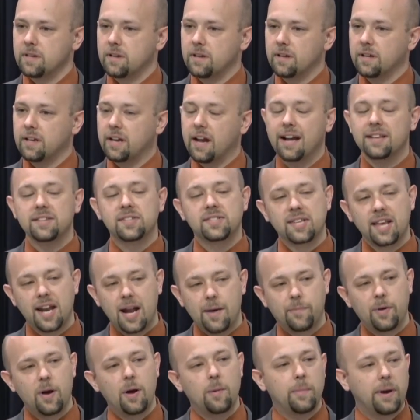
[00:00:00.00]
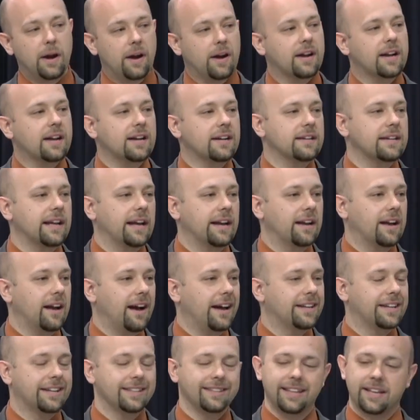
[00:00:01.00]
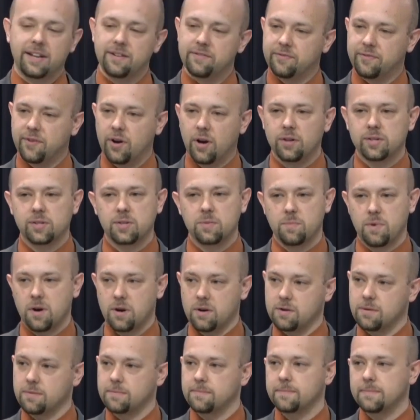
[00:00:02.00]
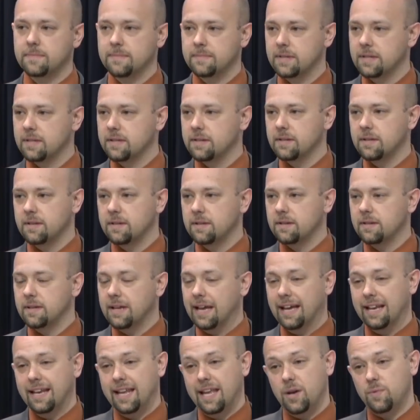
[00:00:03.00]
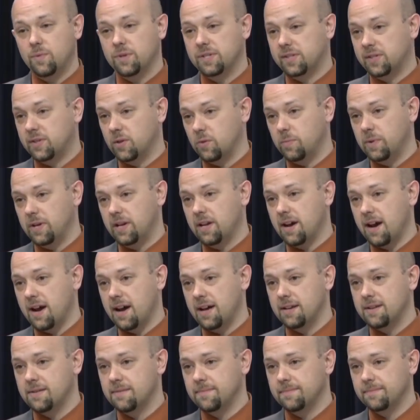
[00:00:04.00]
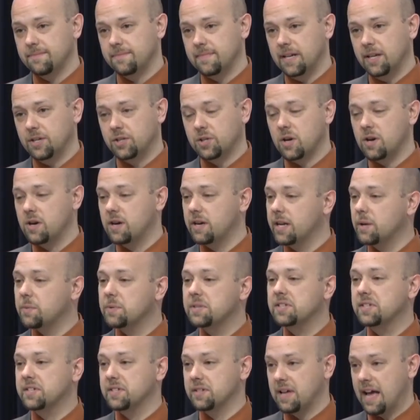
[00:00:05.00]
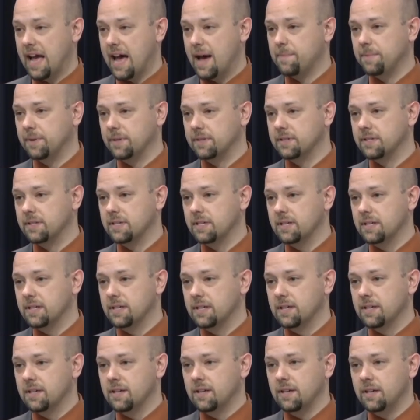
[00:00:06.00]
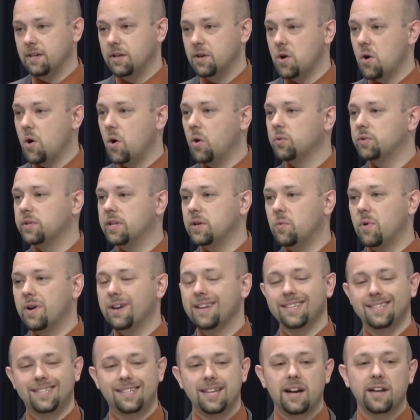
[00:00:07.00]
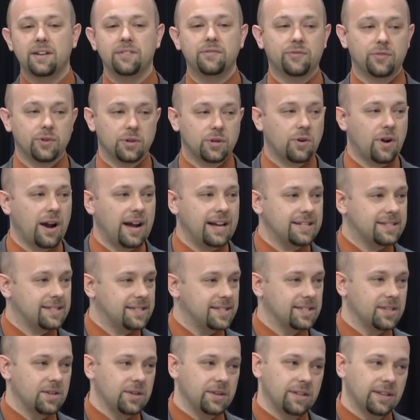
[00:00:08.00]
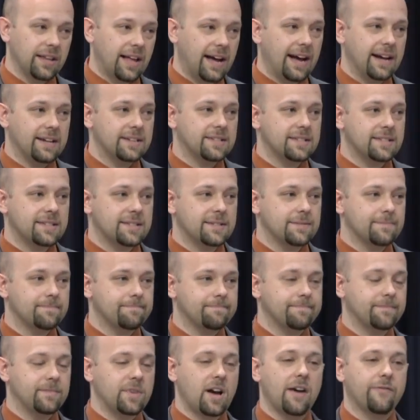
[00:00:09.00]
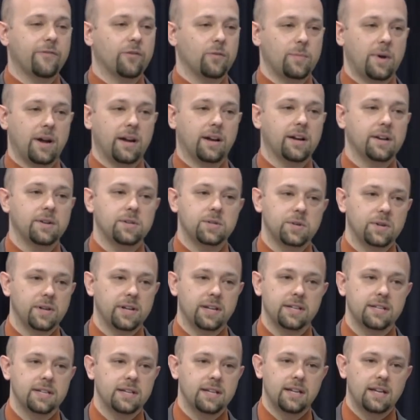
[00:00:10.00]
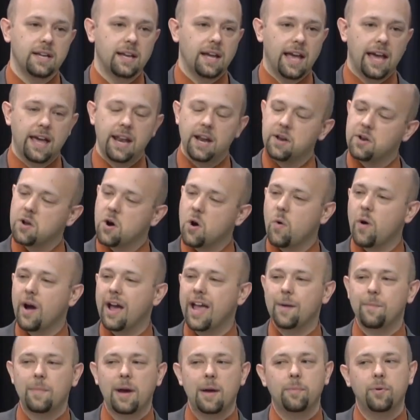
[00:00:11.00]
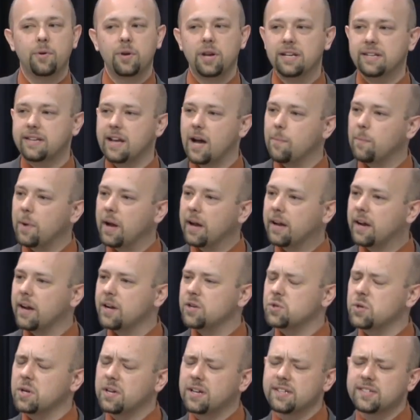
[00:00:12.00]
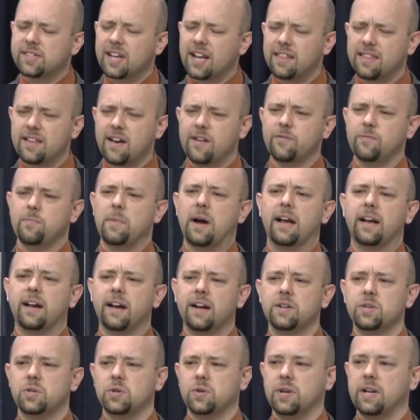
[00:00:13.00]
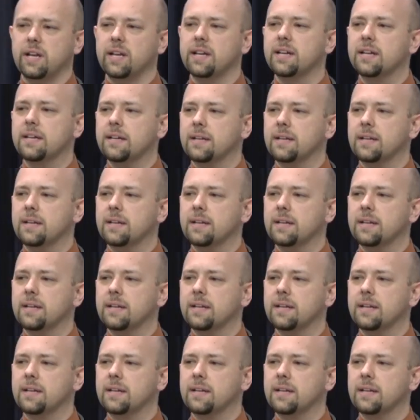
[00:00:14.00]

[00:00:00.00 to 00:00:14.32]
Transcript: And God set up America, and God could let it fall tomorrow. And He would still be God. Eternity would still happen. You know, only what is done for Christ is going to last, not for my country. And in no way am I putting down my country because I love my country.